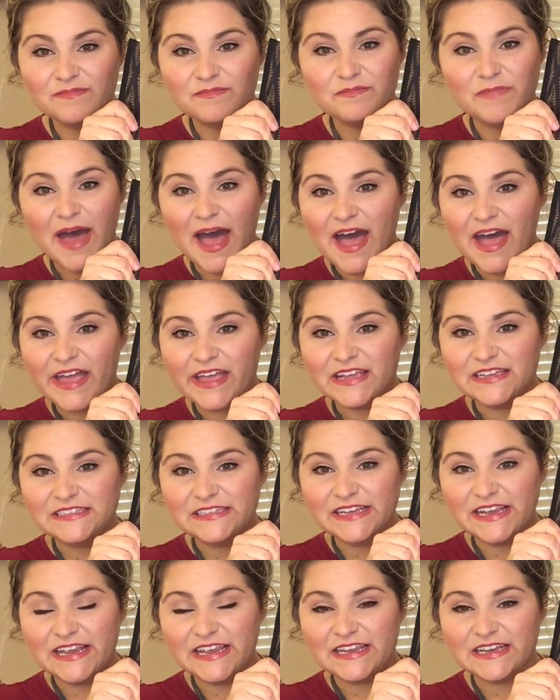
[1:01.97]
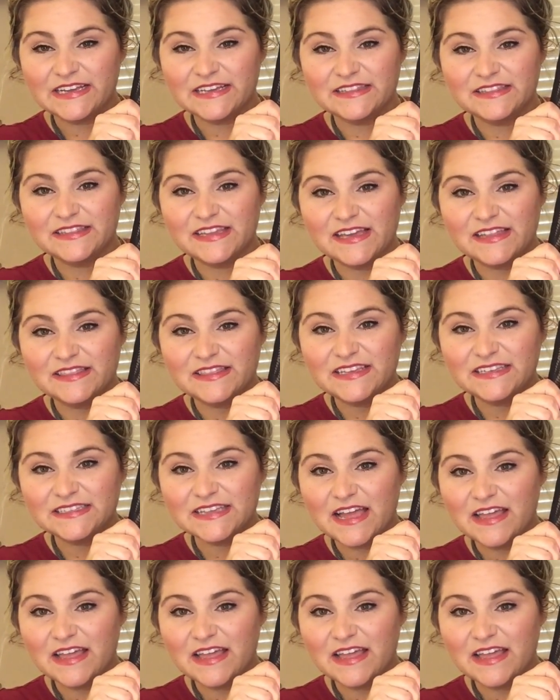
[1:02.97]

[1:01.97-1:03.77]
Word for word: bags, and then this